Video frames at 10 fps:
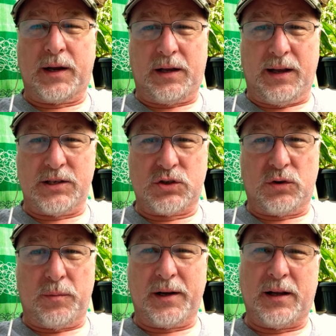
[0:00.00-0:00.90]

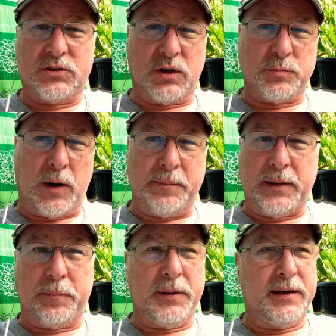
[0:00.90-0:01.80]
cholesterol. My cholesterol's popped
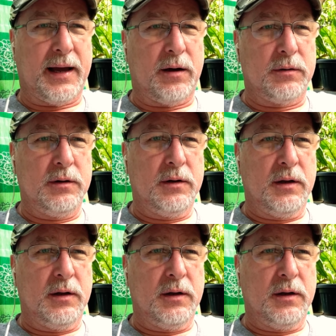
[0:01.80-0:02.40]
up and down,